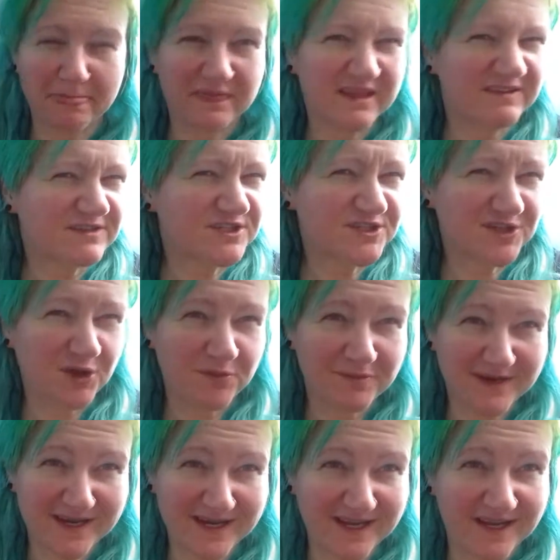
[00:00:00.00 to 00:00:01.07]
There's so
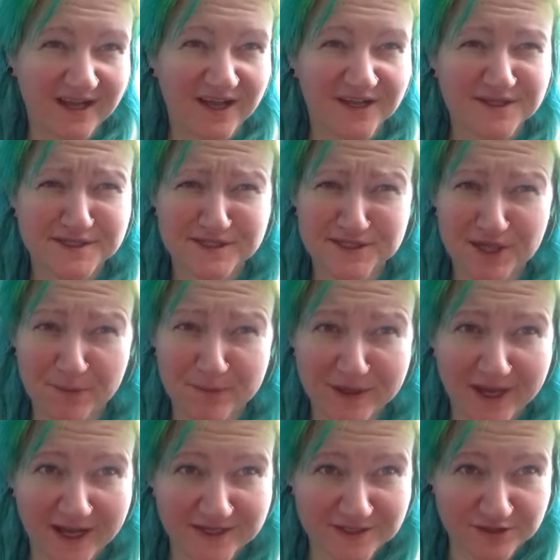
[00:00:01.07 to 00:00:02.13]
many
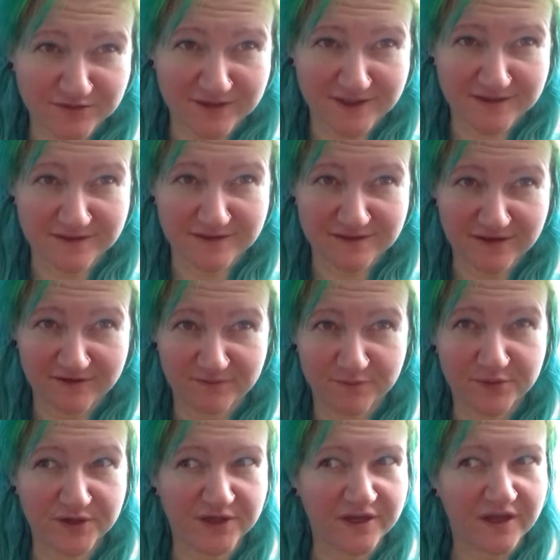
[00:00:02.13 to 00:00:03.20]
subcategories and stuff,
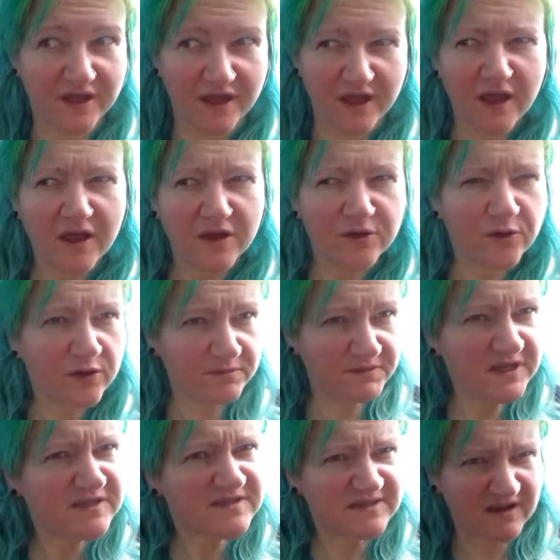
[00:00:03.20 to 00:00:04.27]
but call me
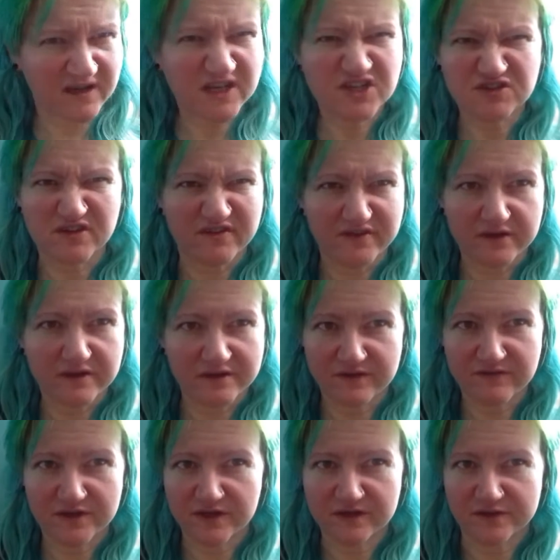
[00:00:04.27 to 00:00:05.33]
a dietary vegan
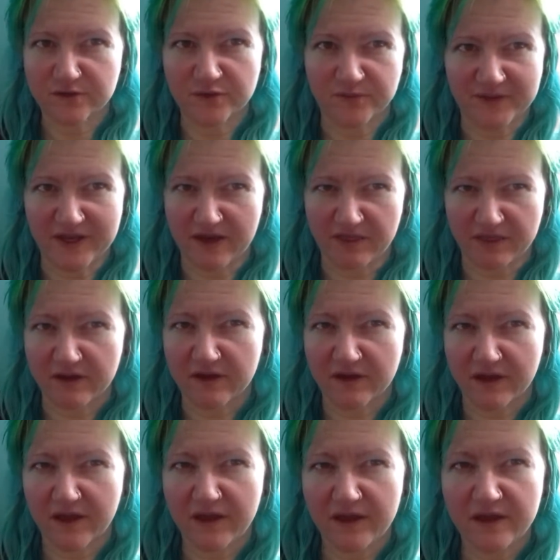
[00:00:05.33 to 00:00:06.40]
if you're going to call me anything,
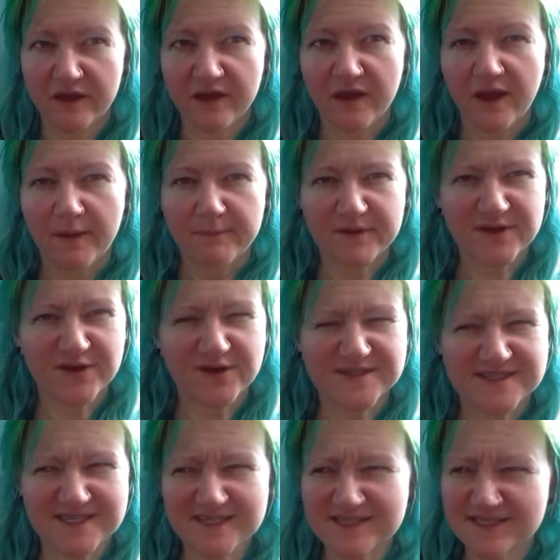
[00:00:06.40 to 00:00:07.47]
okay?
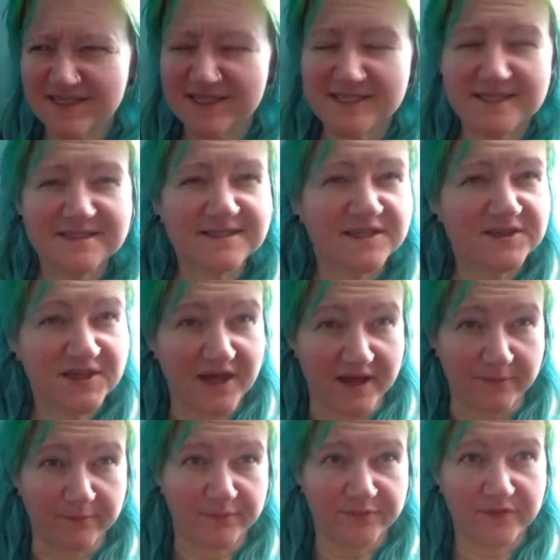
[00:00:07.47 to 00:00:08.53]
Because this is the thing.
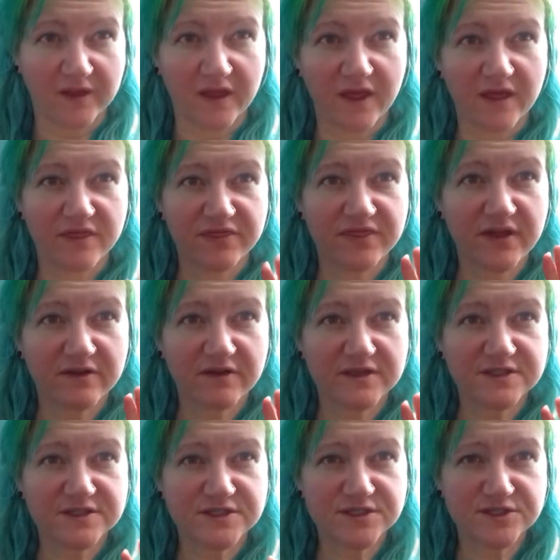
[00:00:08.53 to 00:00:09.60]
There are
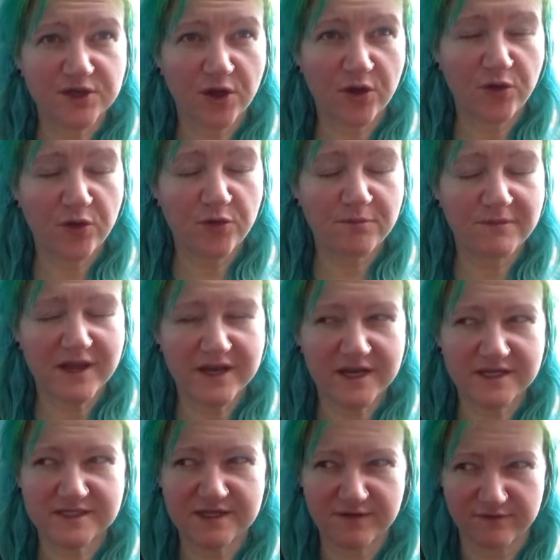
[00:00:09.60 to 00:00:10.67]
so
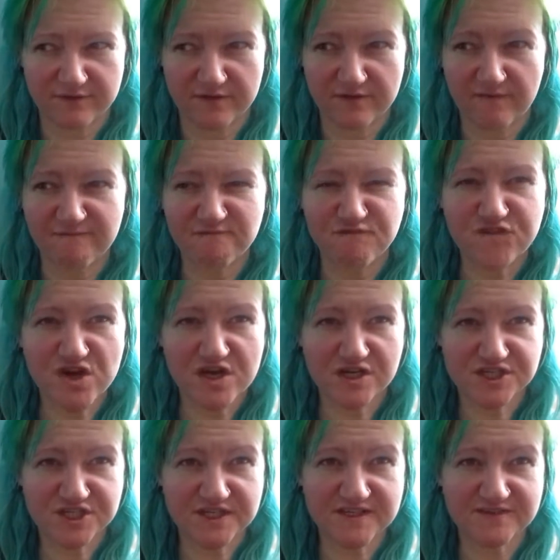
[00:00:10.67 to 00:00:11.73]
many different
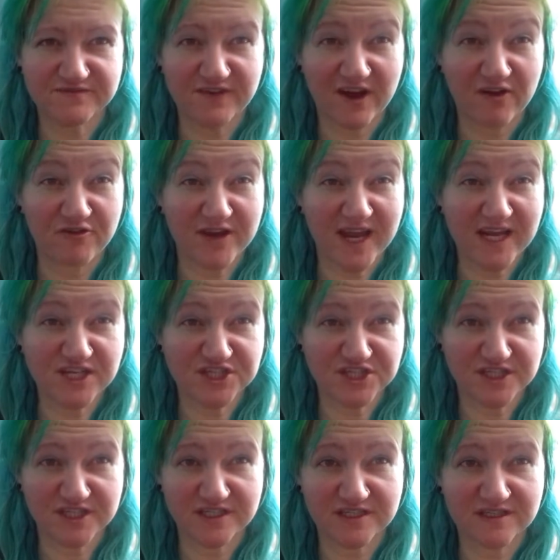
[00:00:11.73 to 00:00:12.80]
versions,
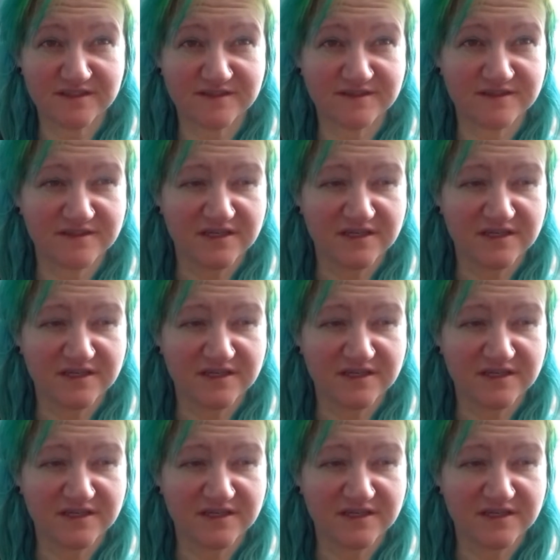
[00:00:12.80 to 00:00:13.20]
variations.